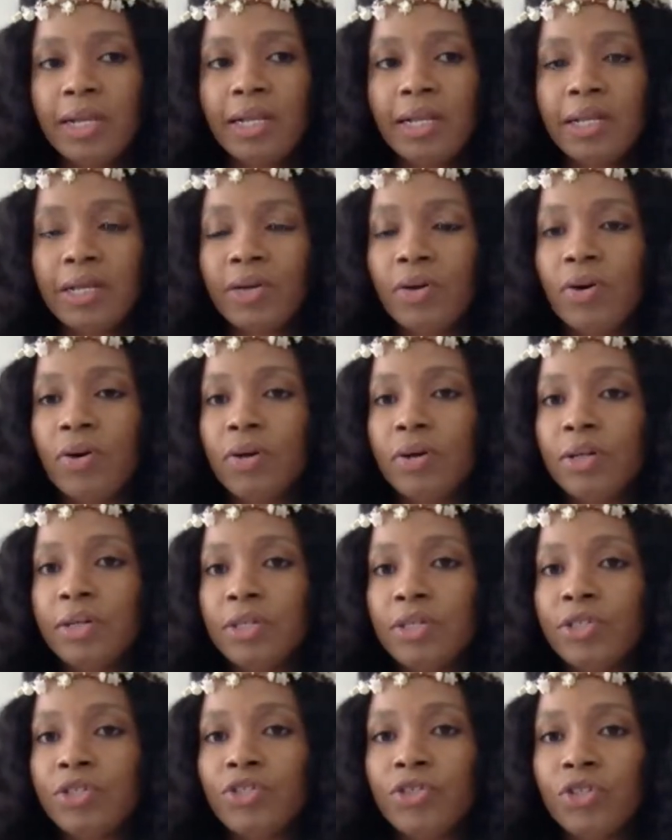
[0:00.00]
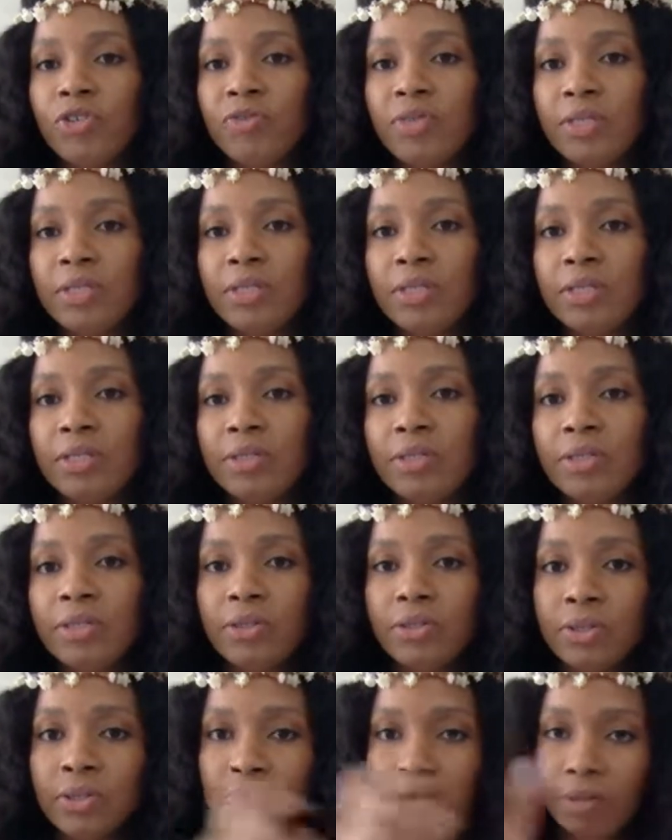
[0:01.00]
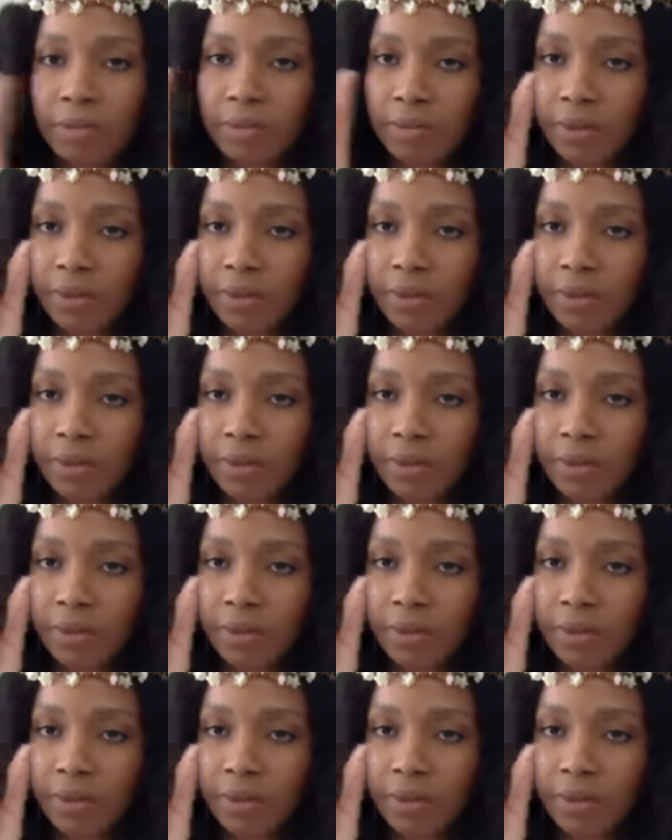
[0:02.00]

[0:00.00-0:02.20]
Click on services. There's a